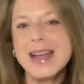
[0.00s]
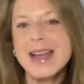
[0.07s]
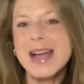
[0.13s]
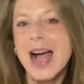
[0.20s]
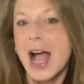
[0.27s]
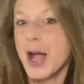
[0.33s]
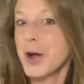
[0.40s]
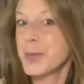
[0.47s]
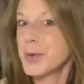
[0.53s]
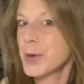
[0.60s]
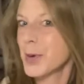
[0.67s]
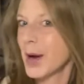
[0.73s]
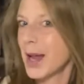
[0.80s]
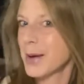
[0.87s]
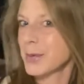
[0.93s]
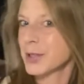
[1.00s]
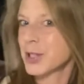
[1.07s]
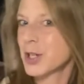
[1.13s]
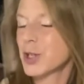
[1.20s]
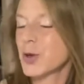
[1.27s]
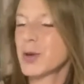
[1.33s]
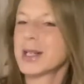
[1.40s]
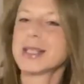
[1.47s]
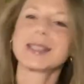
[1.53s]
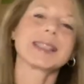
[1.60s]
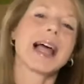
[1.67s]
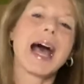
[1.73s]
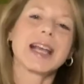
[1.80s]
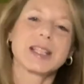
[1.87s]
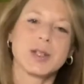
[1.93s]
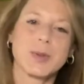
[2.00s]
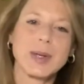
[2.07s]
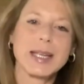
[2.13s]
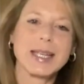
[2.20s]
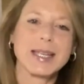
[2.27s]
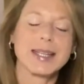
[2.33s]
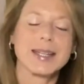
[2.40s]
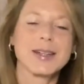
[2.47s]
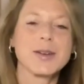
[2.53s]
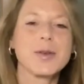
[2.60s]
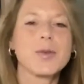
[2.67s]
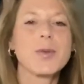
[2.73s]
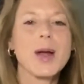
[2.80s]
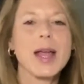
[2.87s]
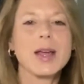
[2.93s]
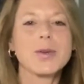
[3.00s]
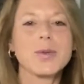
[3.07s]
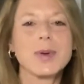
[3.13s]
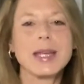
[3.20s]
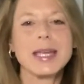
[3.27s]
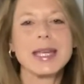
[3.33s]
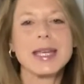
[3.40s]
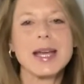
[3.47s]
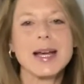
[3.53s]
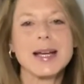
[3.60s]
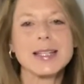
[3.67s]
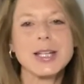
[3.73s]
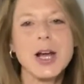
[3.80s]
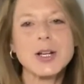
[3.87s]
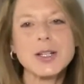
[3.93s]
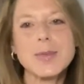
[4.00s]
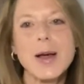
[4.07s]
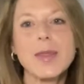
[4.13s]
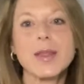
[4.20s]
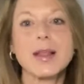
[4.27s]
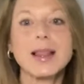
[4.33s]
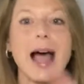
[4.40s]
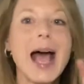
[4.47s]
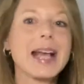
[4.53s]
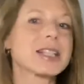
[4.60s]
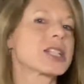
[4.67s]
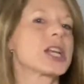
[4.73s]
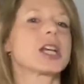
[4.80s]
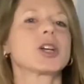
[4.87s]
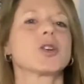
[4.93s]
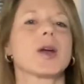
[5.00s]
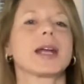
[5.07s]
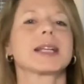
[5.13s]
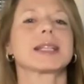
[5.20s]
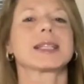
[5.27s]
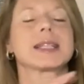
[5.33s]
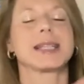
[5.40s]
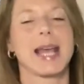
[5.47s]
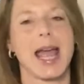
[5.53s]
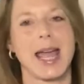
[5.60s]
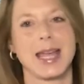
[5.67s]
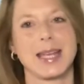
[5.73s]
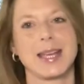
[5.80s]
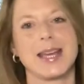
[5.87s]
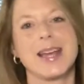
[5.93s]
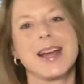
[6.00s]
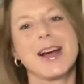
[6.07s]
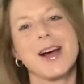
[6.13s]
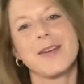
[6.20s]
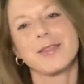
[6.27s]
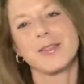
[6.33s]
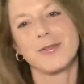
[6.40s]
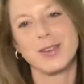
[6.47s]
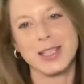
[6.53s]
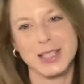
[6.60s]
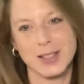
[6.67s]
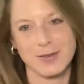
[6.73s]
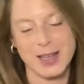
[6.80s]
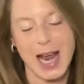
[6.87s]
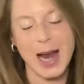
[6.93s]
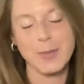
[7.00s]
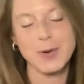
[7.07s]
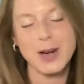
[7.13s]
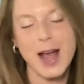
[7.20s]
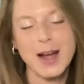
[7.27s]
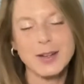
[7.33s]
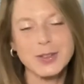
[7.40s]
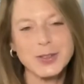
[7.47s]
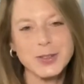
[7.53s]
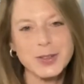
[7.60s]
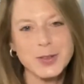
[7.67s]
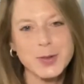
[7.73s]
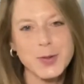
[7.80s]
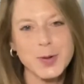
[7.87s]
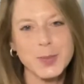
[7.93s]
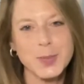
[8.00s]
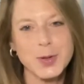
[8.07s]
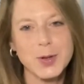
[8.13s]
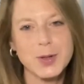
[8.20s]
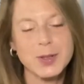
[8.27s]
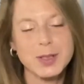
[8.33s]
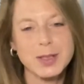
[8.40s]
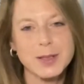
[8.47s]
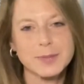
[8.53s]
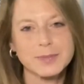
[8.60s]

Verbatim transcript: I hope you were able to join us last week when we uh, talked about the last and greatest day of the Feast of Tabernacles or Booths.